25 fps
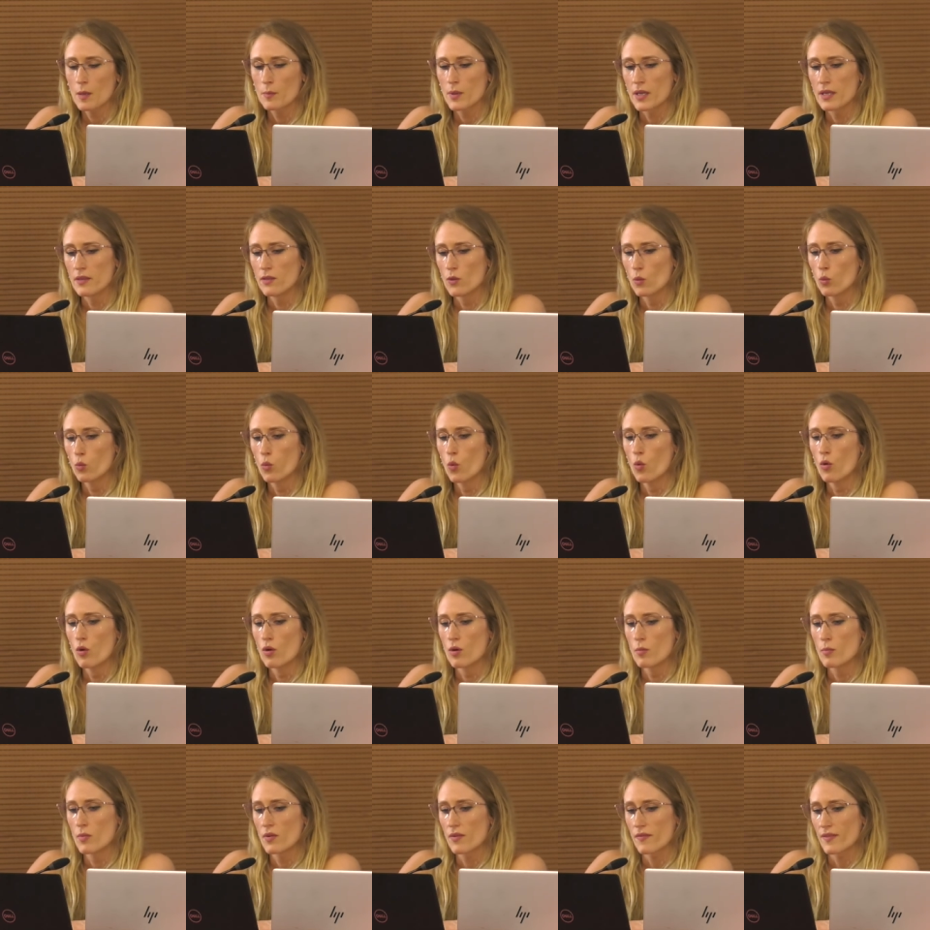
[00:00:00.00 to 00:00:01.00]
but in the
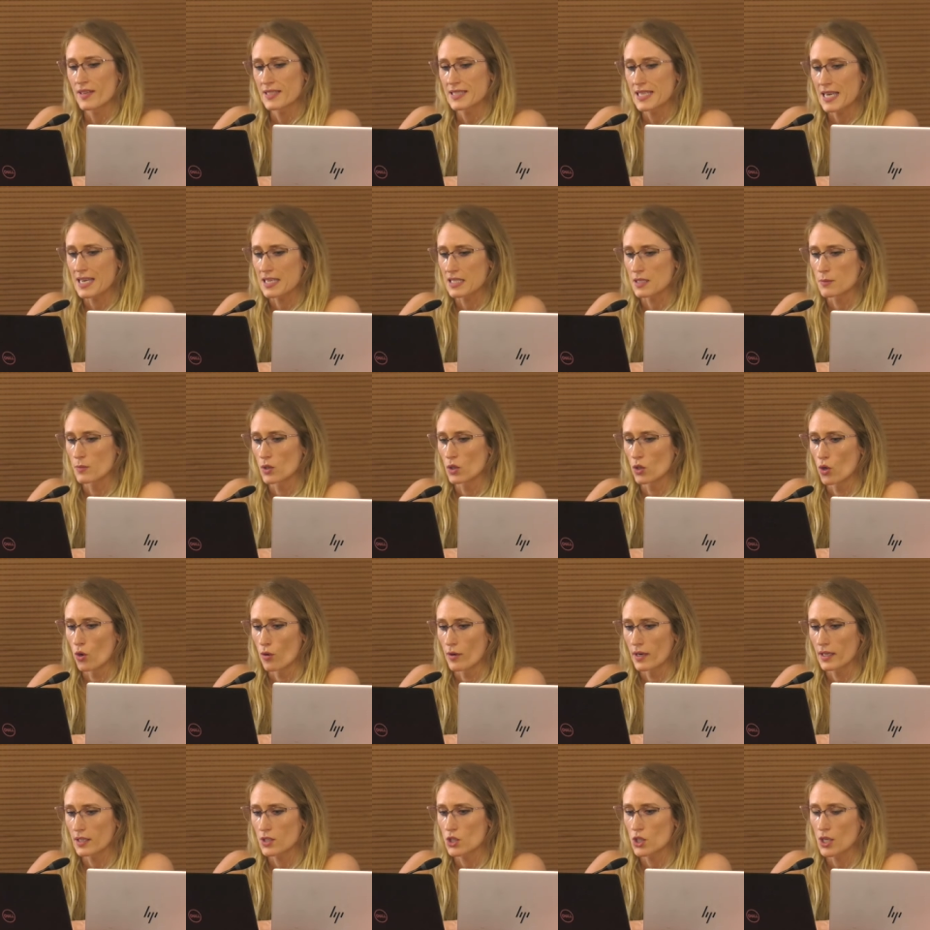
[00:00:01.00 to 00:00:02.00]
warm
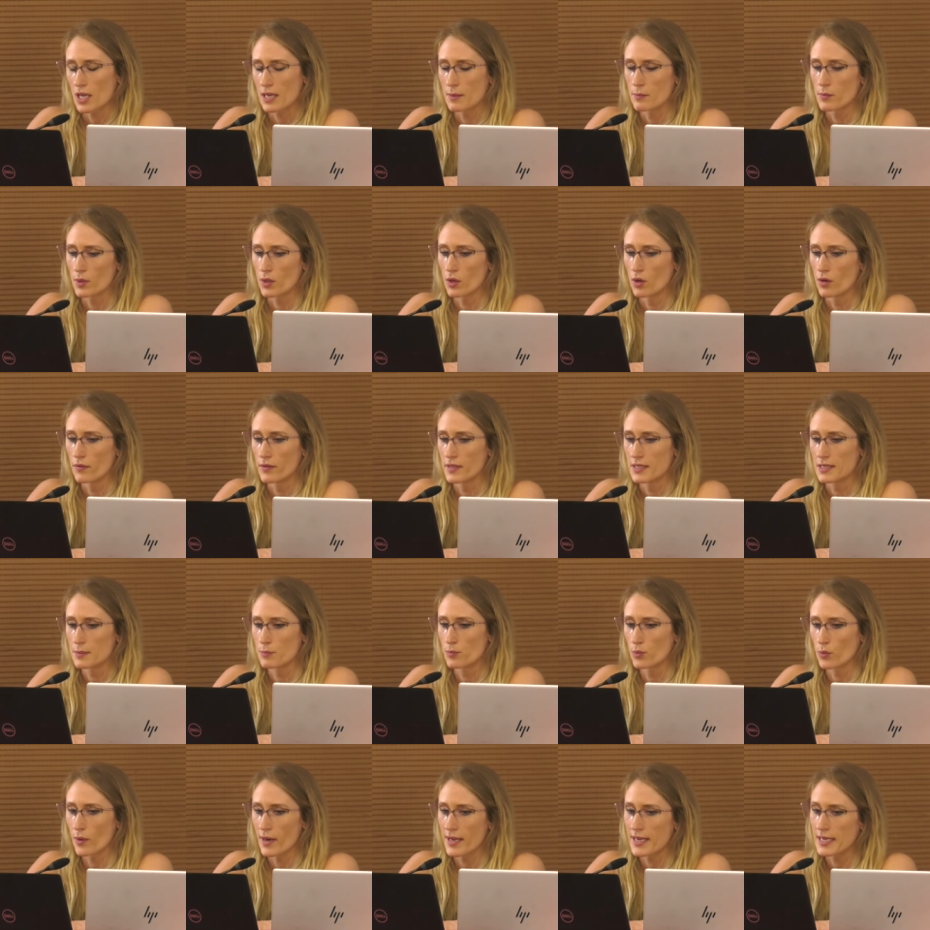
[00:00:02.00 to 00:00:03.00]
phantasmagoric chamber of
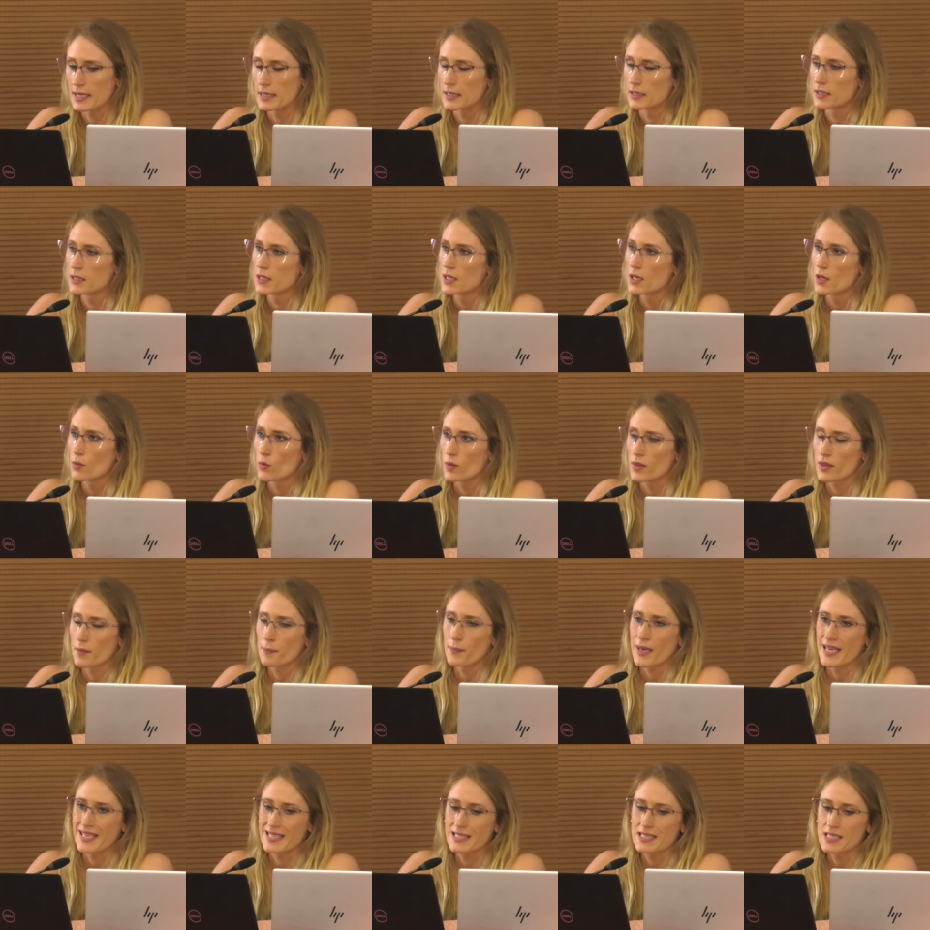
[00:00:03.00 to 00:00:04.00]
his brain with
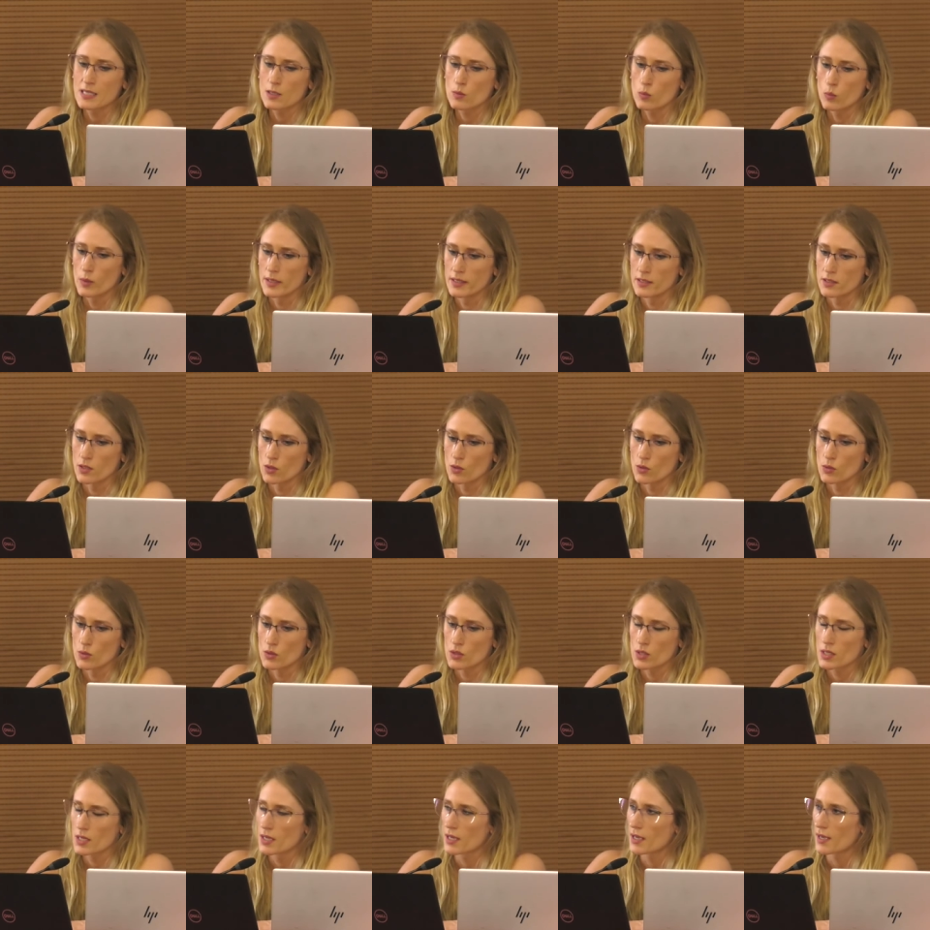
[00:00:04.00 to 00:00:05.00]
the painted
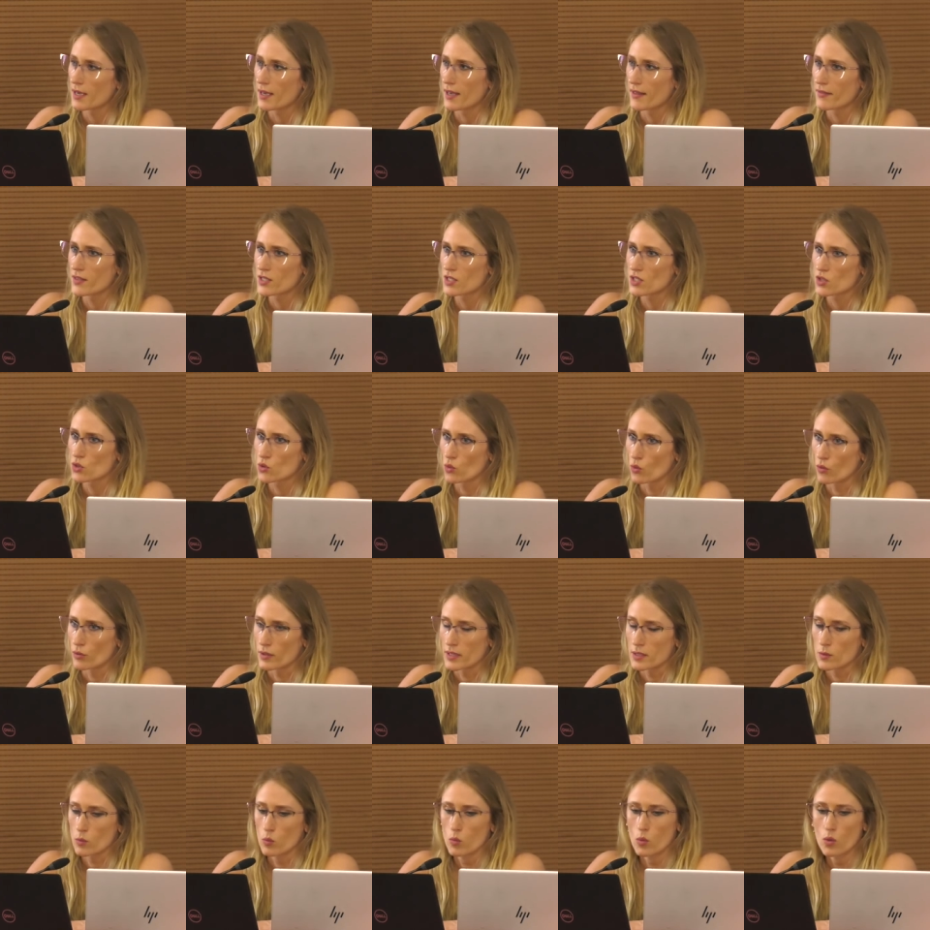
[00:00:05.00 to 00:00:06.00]
windows and the
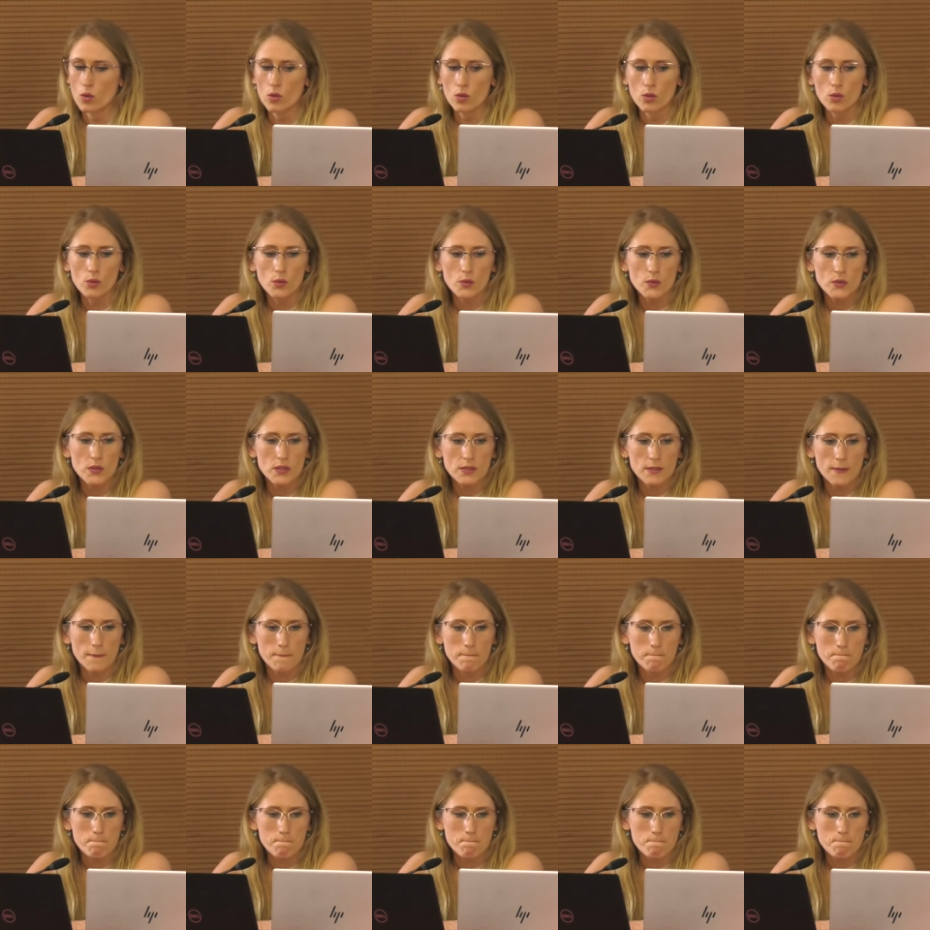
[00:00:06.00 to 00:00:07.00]
storied walls.